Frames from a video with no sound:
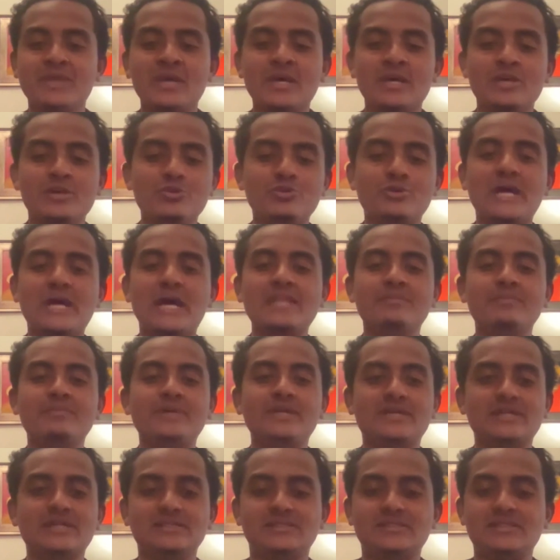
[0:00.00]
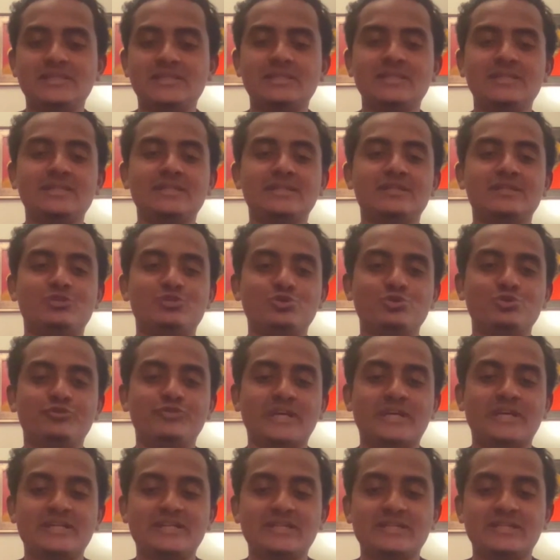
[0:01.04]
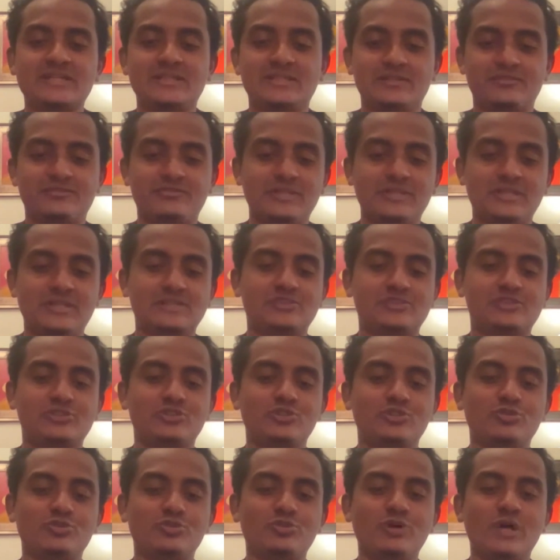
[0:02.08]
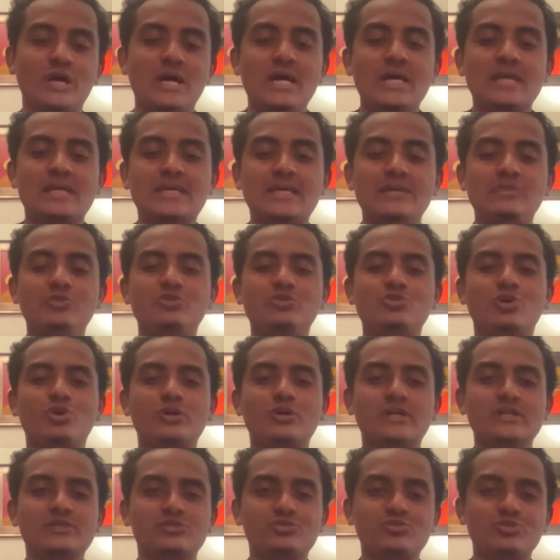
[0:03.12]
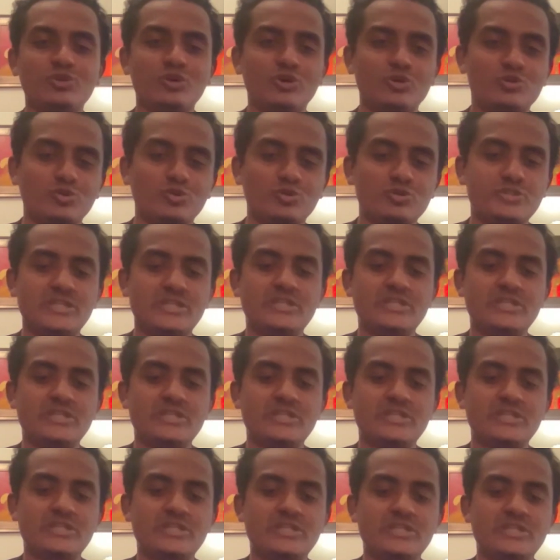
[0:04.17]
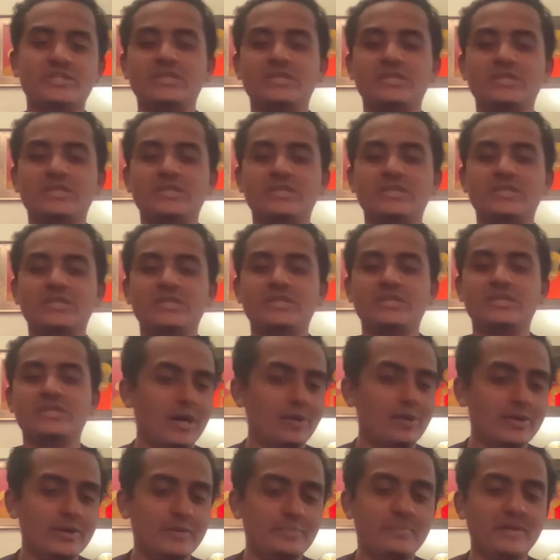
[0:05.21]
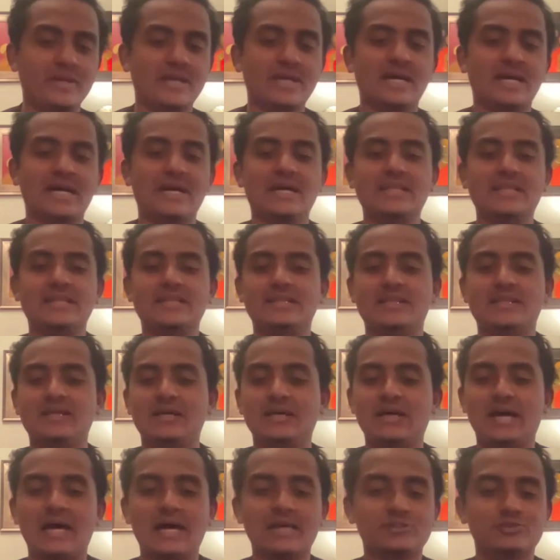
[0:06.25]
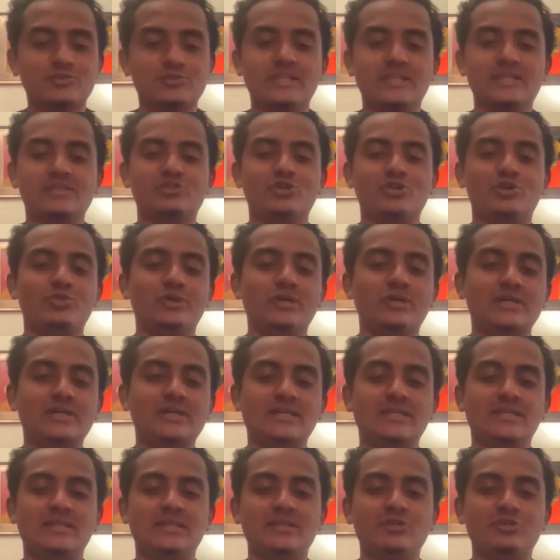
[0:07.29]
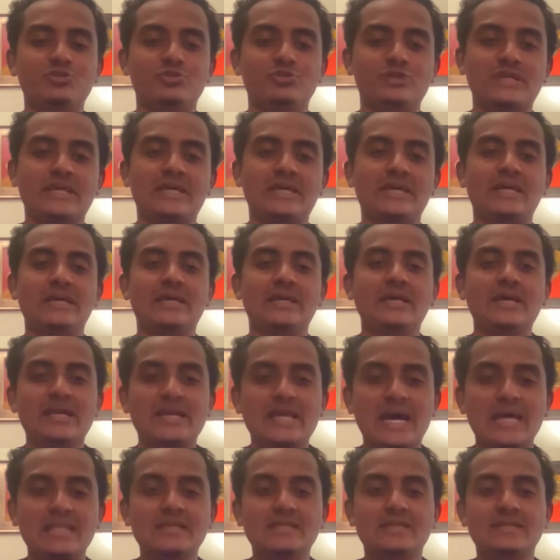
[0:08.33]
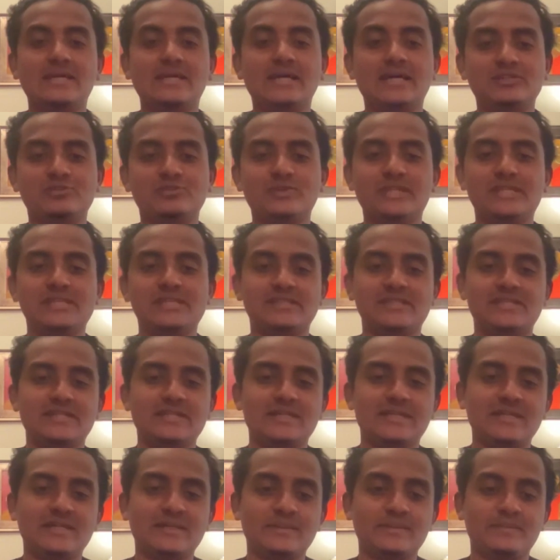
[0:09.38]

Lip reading: You can be considered a true veteran in the field. So can you talk us through your coaching journey, how it began, as well as your work in the UK, Canada, as well as India?